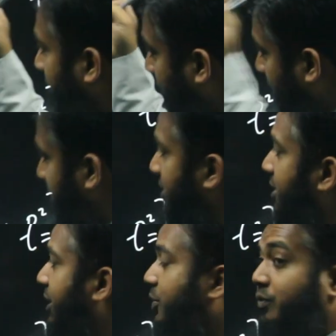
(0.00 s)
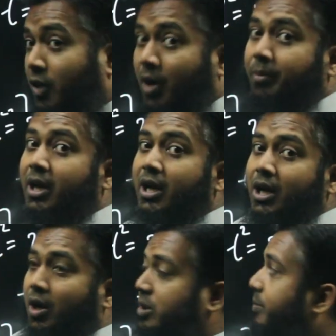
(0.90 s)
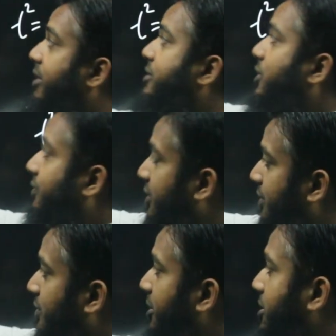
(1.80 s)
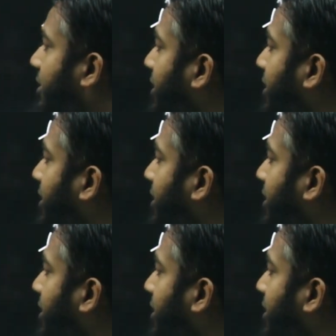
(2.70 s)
the equations that you form on the basis of information